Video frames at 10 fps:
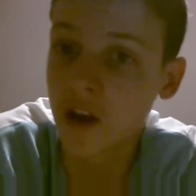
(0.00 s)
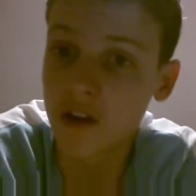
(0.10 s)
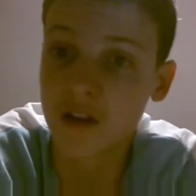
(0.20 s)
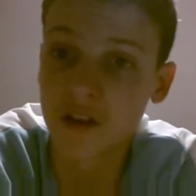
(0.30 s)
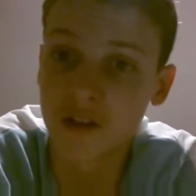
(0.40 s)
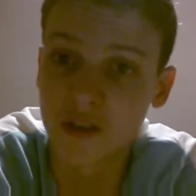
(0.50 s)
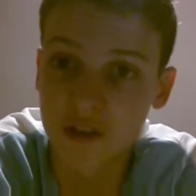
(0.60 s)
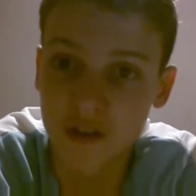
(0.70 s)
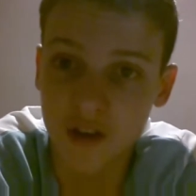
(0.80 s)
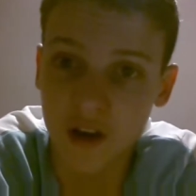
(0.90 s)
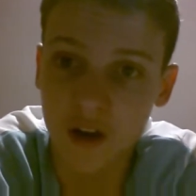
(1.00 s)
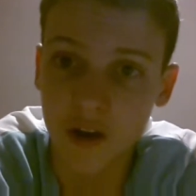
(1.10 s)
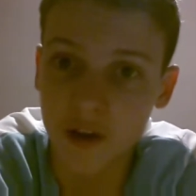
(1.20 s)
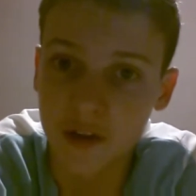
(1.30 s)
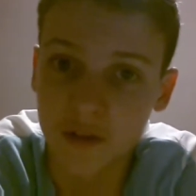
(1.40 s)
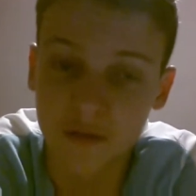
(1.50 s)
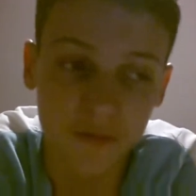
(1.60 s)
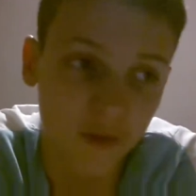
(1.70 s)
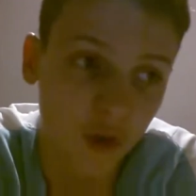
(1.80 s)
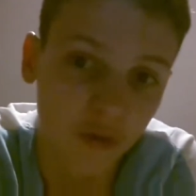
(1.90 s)
because I
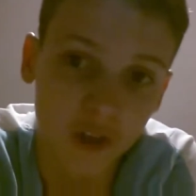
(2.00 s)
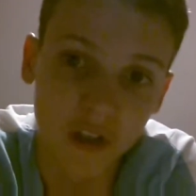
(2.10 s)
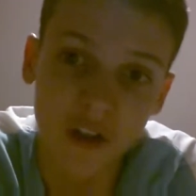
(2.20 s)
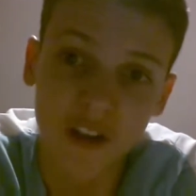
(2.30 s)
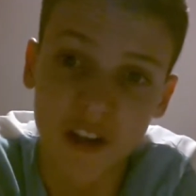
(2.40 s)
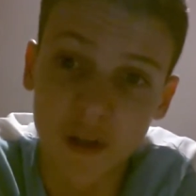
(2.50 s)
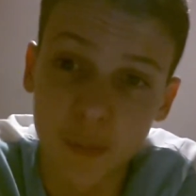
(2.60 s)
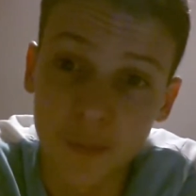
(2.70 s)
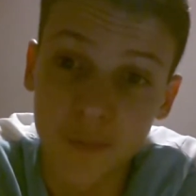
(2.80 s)
don't really like the name.